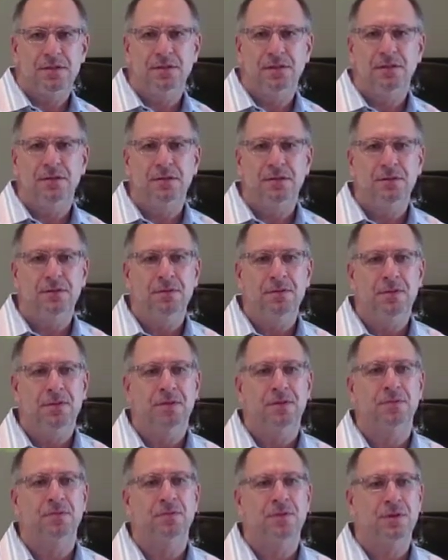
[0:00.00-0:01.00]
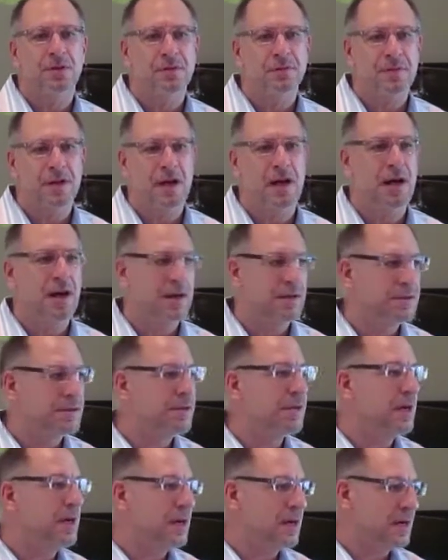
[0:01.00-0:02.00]
to the Word of God, to
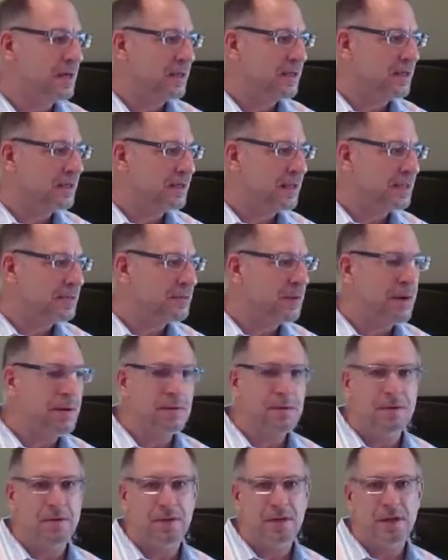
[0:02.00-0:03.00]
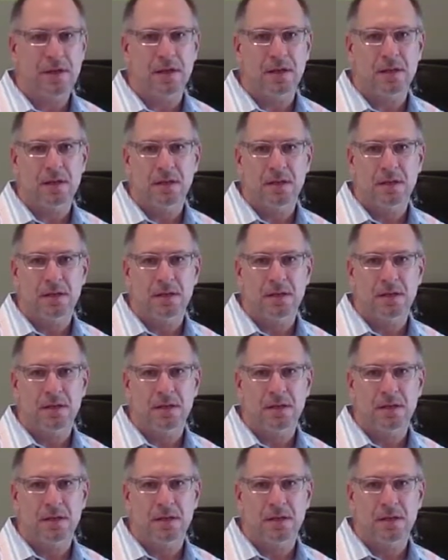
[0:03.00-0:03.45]
God. That's why they're there.